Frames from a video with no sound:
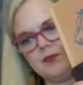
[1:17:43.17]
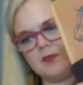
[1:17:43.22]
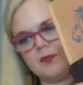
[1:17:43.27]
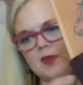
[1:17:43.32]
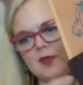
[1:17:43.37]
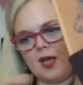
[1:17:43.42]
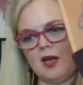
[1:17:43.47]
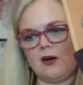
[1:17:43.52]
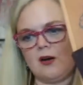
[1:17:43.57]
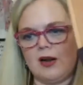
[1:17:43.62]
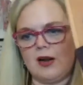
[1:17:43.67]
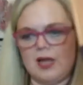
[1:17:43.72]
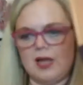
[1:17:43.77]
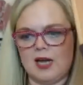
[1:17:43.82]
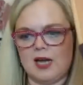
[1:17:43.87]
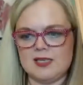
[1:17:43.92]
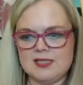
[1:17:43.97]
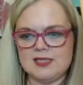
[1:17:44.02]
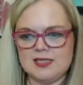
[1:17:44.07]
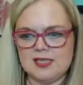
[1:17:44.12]
All right, I
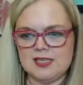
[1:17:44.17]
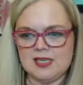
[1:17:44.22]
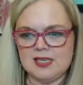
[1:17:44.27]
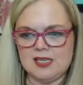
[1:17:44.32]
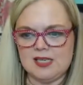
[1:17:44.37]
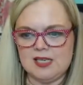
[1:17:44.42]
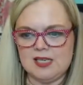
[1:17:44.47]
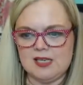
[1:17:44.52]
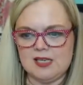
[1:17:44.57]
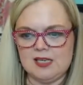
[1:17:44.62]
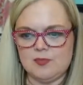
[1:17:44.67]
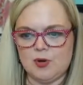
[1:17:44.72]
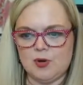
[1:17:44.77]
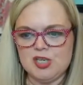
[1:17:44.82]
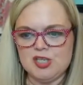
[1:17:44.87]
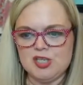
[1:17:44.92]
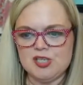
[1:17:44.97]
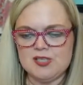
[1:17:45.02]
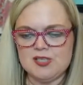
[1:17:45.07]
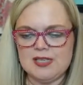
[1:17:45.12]
see
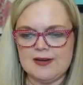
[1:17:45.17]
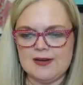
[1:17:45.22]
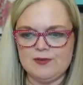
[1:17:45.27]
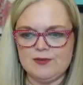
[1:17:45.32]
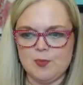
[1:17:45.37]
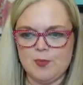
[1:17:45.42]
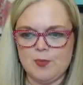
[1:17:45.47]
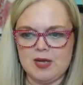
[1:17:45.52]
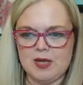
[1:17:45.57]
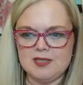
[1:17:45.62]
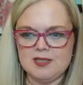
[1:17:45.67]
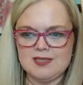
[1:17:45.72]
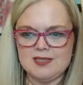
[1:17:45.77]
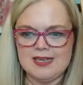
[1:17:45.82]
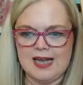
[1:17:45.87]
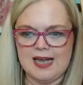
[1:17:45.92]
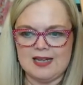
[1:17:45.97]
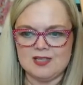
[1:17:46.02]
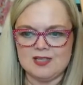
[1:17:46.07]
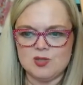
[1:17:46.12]
Precious Lavender Buttons
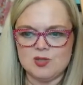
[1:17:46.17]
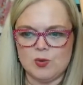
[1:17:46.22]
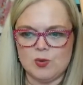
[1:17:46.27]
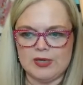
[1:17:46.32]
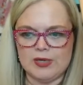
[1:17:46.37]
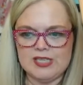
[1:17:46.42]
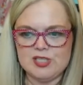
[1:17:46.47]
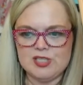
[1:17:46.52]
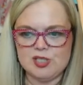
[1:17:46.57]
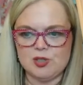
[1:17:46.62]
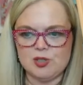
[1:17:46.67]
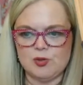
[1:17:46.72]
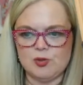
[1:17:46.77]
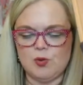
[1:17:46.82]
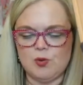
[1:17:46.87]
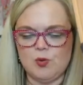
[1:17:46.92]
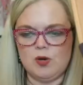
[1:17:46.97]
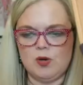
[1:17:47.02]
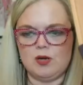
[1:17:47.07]
at 22.